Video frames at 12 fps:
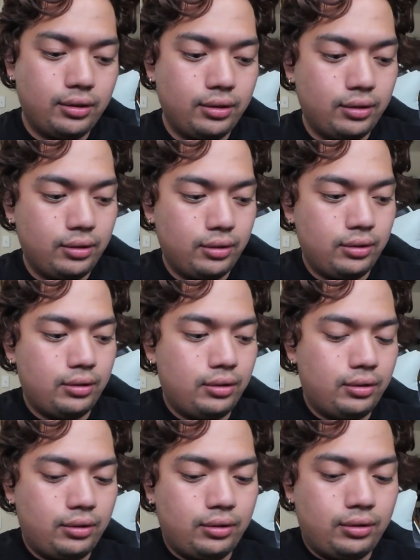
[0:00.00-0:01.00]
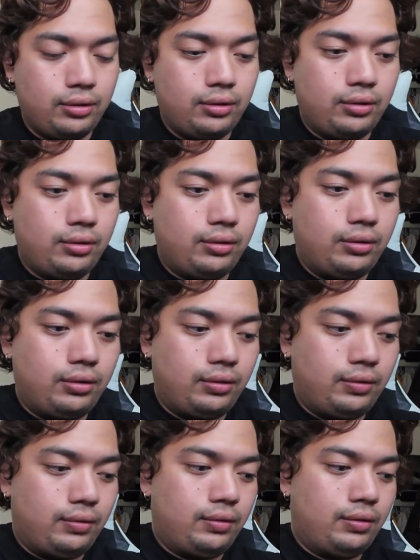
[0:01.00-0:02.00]

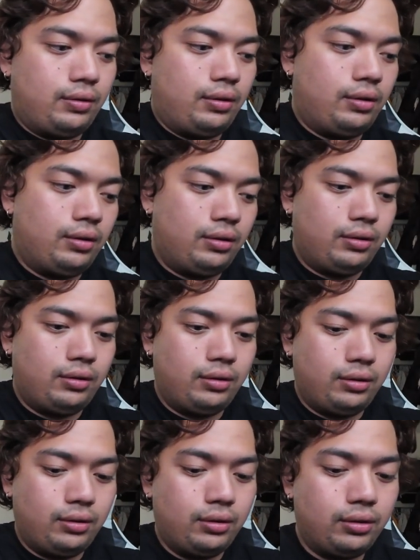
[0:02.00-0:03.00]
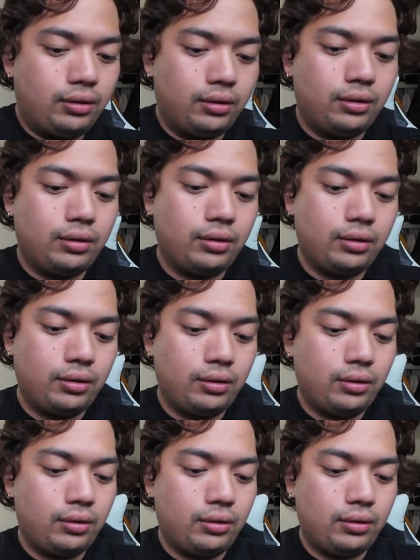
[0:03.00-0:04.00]

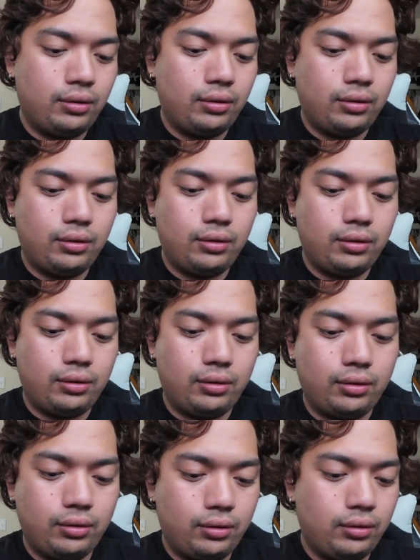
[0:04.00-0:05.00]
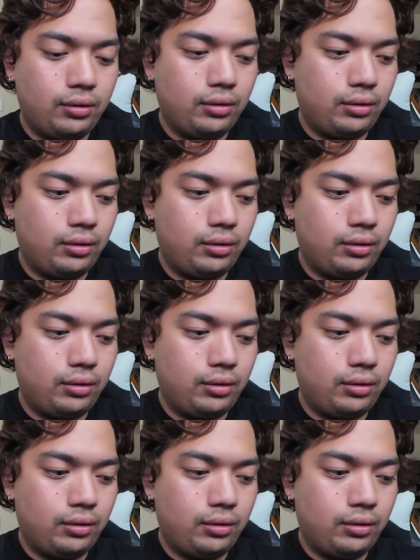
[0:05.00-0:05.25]
[no speech]